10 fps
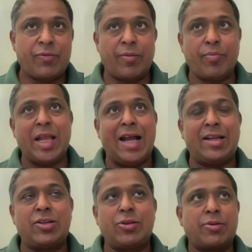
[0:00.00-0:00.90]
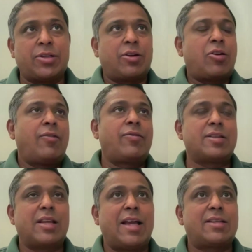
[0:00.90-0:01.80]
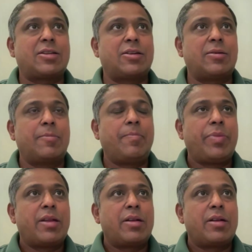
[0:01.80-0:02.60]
From that to, I was at a conference last year,